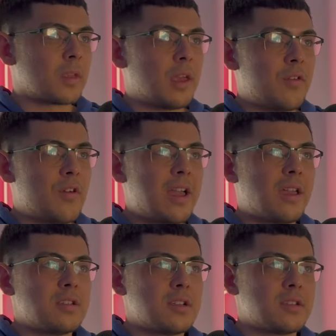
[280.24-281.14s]
if I
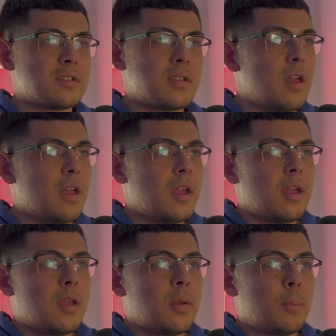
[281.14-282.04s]
can just
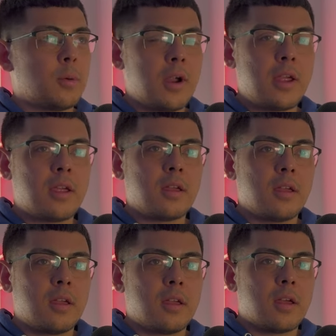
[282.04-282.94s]

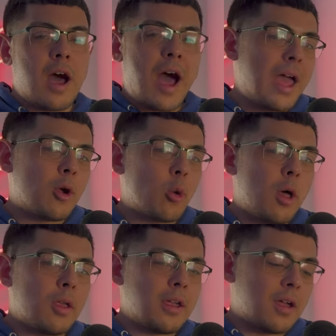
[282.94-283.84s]
bring high
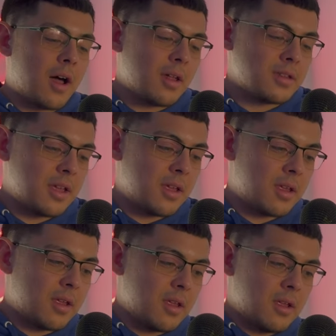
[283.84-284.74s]
quality
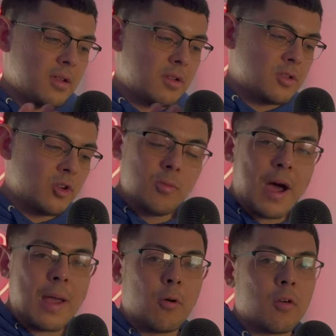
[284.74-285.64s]
content to
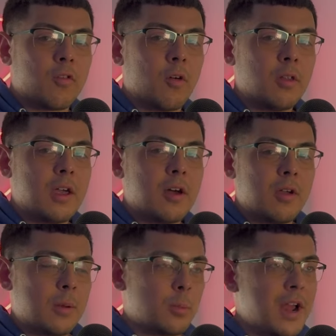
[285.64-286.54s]
my
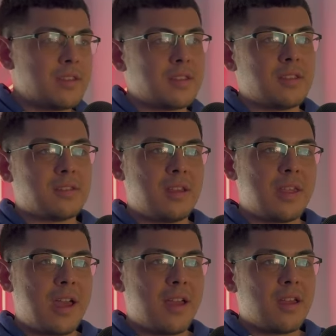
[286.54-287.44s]
portfolio and brands can see
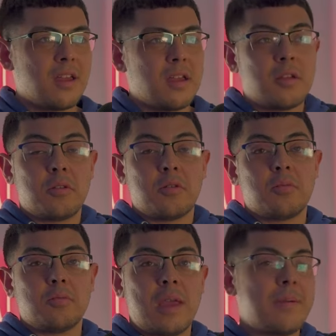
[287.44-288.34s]
that,
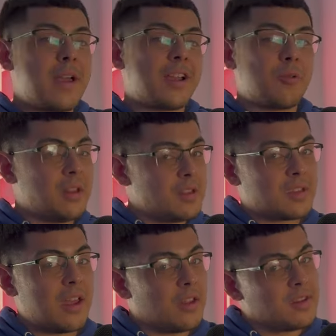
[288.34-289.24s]
maybe I can really
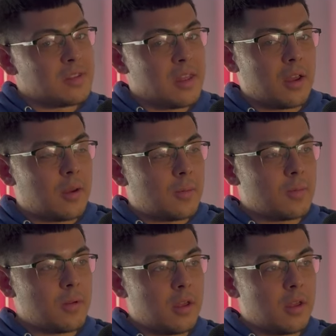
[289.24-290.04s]
scale this thing up.